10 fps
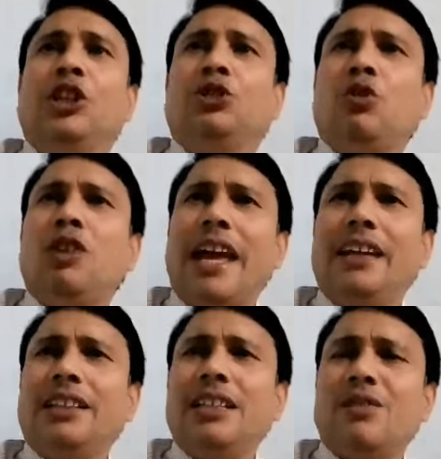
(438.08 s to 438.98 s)
So
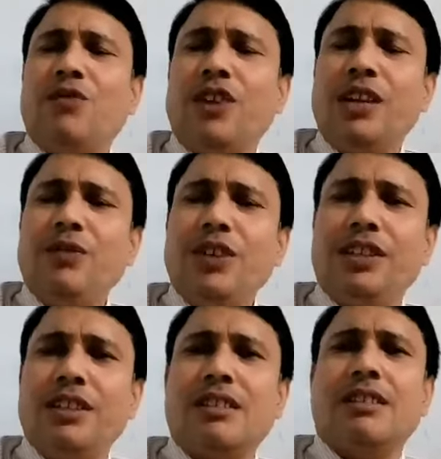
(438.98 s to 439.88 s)
like this, when we
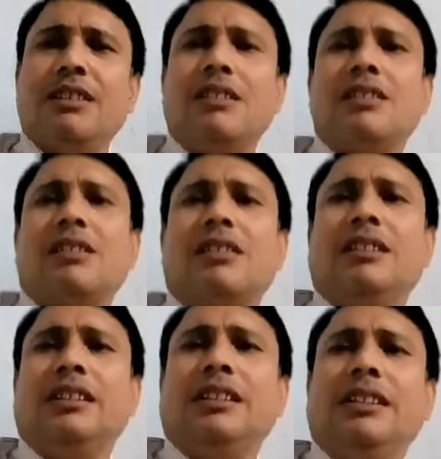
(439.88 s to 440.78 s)
discuss,
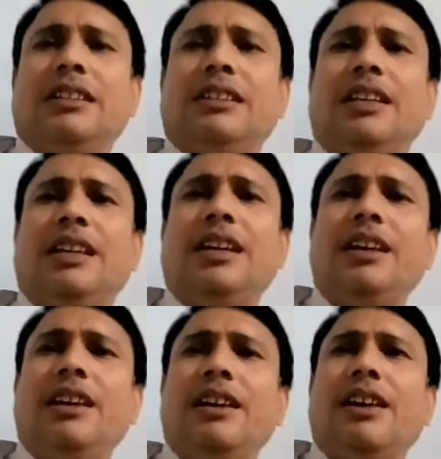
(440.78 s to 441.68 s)

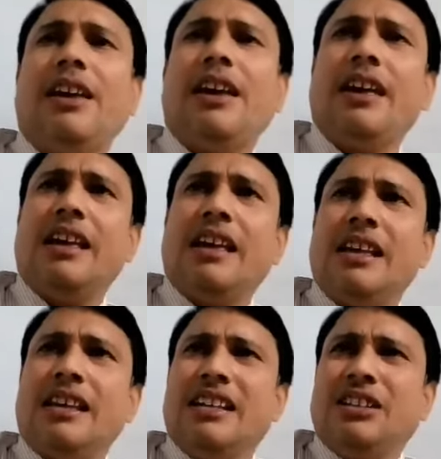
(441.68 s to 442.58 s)
they
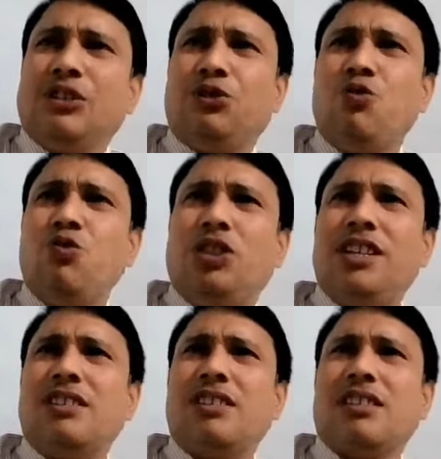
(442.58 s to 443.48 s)
do
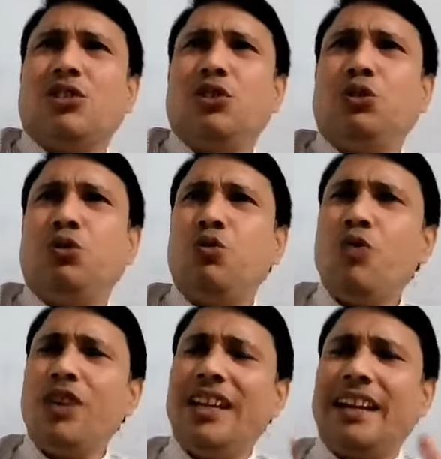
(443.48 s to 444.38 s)
this
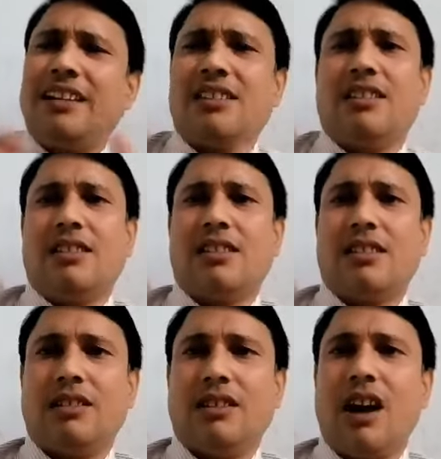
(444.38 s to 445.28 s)
through elections.
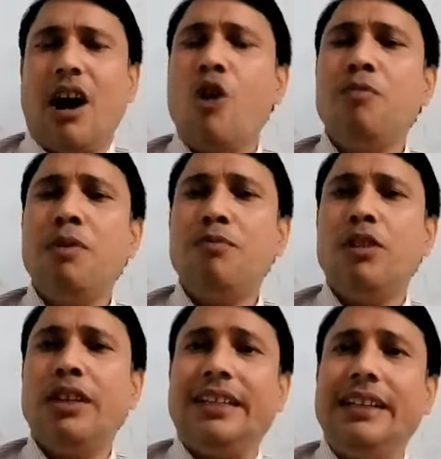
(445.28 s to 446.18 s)
How people
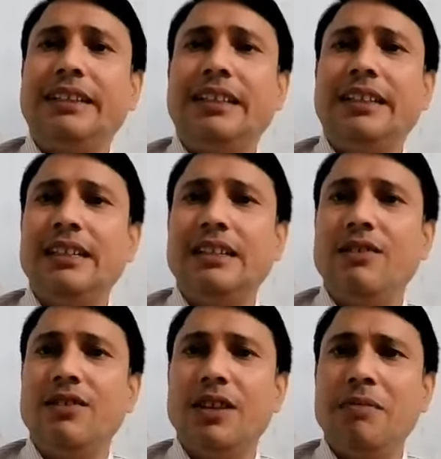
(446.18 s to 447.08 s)
elect their
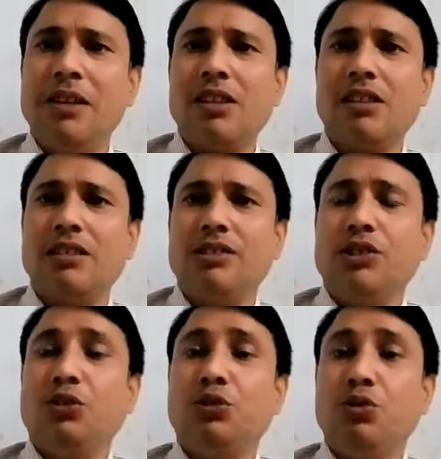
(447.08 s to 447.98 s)
governments?
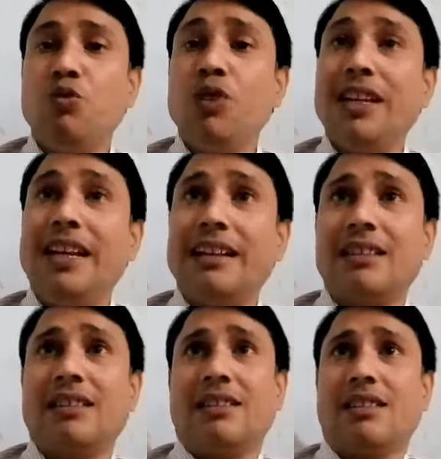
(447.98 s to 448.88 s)
Through
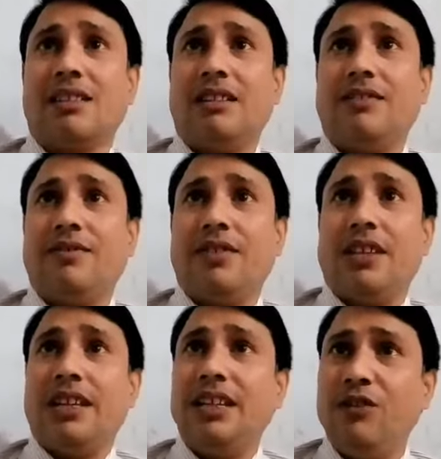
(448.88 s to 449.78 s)
elections
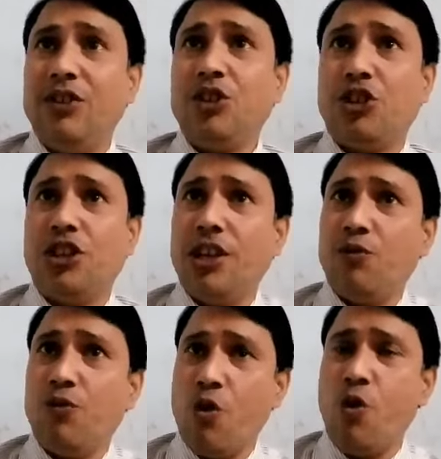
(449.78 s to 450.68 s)
in which they
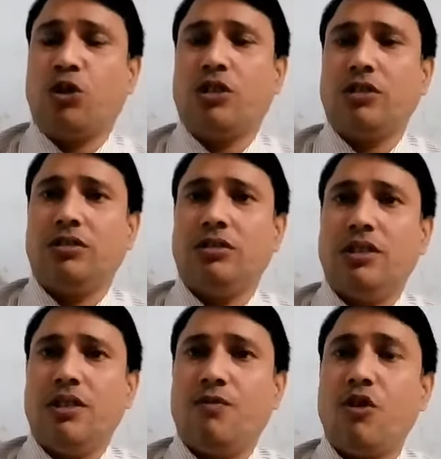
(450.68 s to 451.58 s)
vote
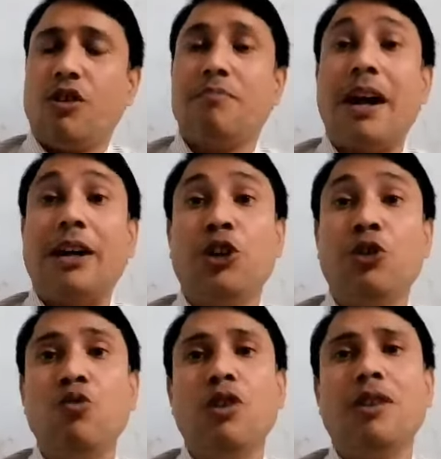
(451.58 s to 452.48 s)
for a
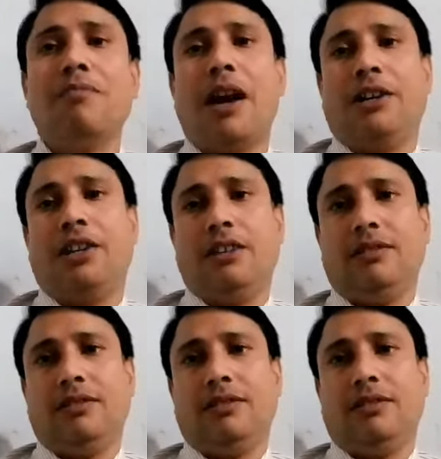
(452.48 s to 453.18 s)
particular party